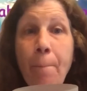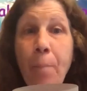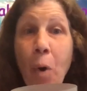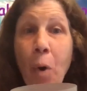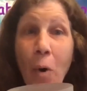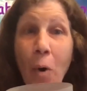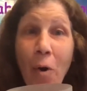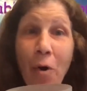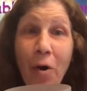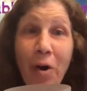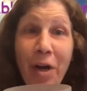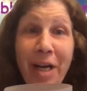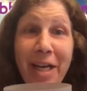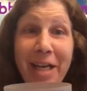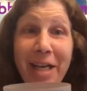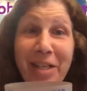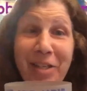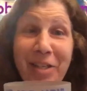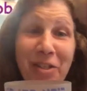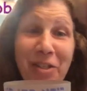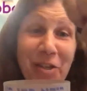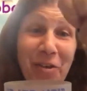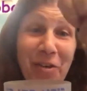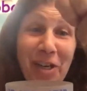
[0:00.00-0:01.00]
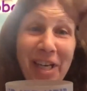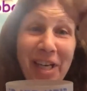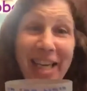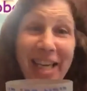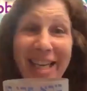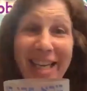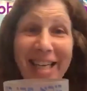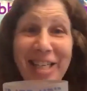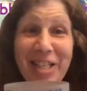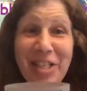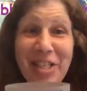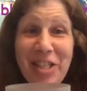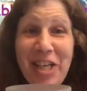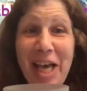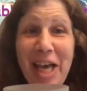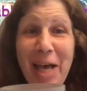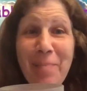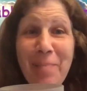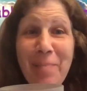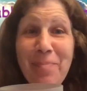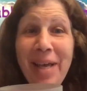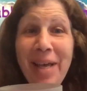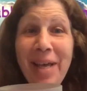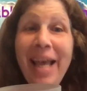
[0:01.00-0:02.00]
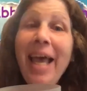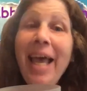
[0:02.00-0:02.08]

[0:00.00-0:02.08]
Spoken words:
pour it into your Kiddush cup,